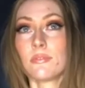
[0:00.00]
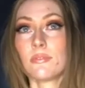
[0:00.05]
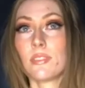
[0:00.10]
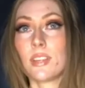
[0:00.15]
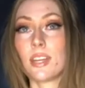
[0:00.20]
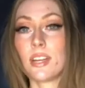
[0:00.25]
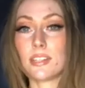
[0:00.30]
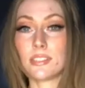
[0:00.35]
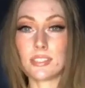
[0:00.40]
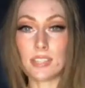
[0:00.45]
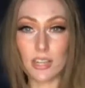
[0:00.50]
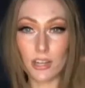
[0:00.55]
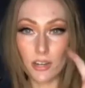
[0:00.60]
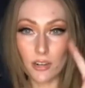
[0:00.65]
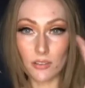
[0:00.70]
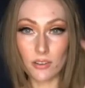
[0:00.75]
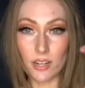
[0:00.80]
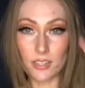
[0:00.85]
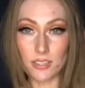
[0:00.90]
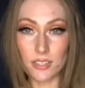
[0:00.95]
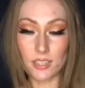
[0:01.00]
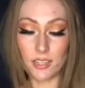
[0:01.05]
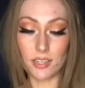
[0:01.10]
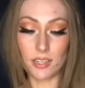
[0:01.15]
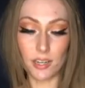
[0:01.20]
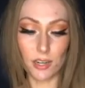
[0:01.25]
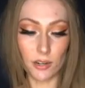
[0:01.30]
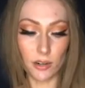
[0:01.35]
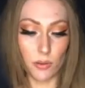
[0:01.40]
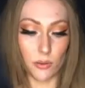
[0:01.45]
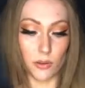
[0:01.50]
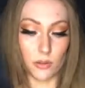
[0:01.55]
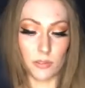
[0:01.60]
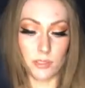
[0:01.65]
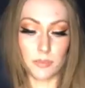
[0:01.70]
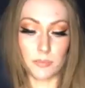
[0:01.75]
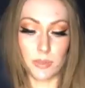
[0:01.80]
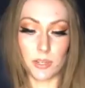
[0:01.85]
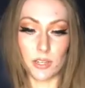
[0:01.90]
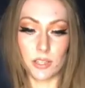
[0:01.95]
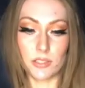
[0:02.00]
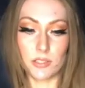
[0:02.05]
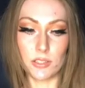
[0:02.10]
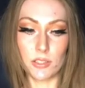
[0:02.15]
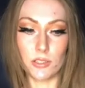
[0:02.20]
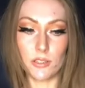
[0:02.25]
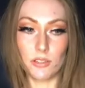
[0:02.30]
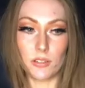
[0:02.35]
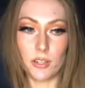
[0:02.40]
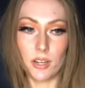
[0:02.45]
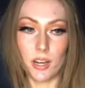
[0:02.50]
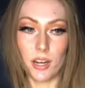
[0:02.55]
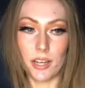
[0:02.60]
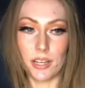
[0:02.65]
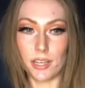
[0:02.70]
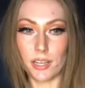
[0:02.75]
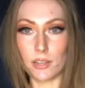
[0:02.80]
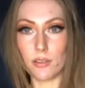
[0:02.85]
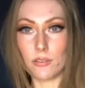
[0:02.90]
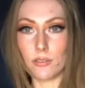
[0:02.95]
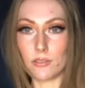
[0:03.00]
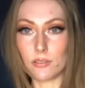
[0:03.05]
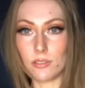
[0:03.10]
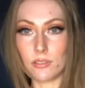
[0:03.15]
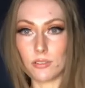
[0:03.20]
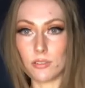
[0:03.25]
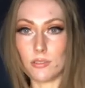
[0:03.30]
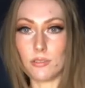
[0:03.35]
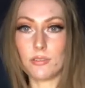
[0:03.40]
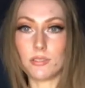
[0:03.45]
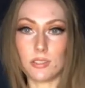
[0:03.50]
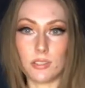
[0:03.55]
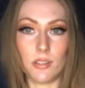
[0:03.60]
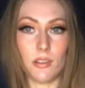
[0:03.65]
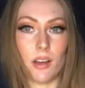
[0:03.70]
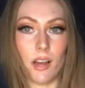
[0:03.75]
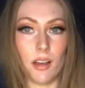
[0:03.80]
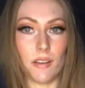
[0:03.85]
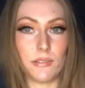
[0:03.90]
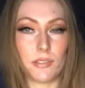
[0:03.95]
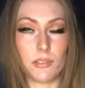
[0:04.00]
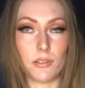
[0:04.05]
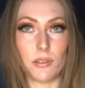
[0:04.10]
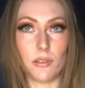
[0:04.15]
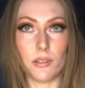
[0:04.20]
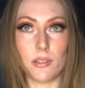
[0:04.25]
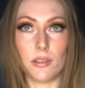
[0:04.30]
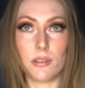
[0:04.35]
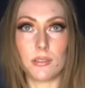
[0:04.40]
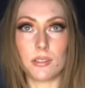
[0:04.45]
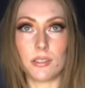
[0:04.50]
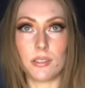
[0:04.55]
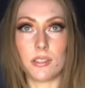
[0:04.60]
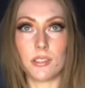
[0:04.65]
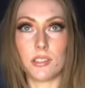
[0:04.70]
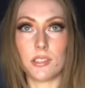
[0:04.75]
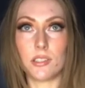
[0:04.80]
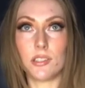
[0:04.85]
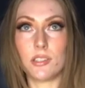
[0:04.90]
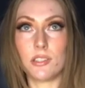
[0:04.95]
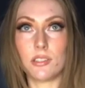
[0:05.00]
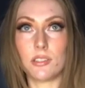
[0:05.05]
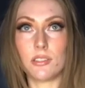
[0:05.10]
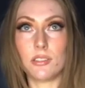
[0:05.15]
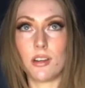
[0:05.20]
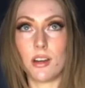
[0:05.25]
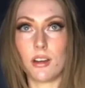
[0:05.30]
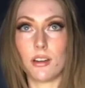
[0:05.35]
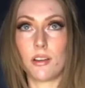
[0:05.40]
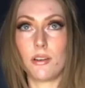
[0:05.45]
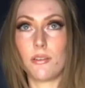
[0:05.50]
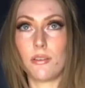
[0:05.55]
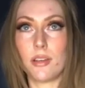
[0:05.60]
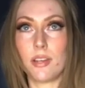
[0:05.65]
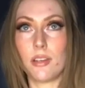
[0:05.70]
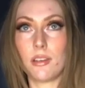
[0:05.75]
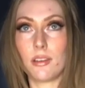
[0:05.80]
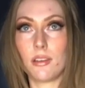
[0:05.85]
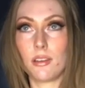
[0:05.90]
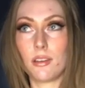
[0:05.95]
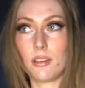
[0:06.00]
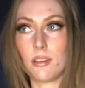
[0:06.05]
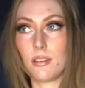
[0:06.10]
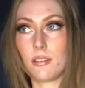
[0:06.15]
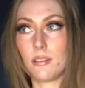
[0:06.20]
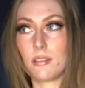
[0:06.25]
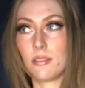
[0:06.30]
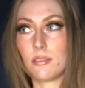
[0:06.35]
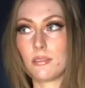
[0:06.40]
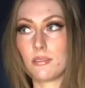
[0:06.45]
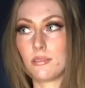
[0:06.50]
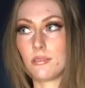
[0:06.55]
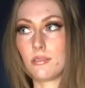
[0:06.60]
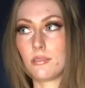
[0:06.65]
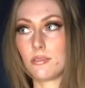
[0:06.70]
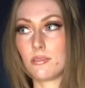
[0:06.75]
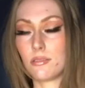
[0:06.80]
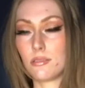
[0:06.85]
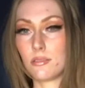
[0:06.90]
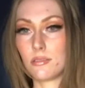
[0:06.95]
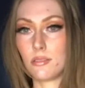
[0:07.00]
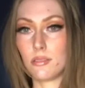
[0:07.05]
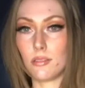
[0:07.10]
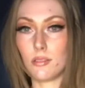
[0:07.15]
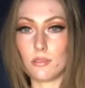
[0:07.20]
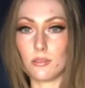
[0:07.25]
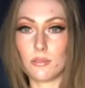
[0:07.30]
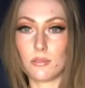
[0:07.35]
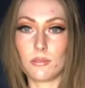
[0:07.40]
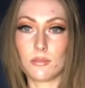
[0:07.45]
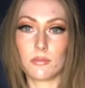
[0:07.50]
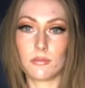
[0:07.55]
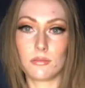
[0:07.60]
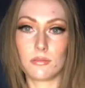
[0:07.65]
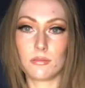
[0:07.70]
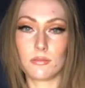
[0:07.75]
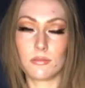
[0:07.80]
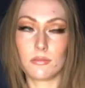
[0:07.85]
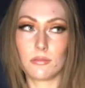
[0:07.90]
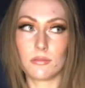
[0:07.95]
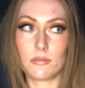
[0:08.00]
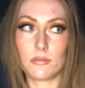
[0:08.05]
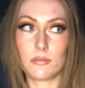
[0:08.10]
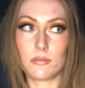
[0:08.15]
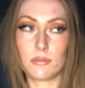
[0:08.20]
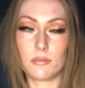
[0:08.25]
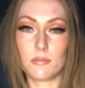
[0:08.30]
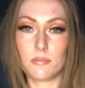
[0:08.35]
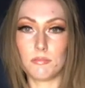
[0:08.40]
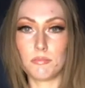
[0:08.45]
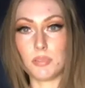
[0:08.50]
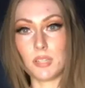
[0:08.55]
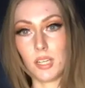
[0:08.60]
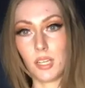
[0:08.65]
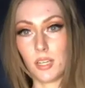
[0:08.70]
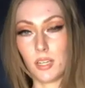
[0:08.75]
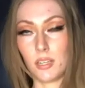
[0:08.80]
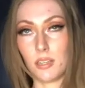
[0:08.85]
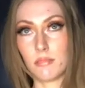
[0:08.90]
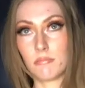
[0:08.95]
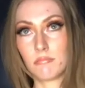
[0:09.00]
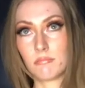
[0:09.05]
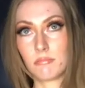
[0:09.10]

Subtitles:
and I say corrected in air quotes because you're not healed. You still have scoliosis. It's just not going to be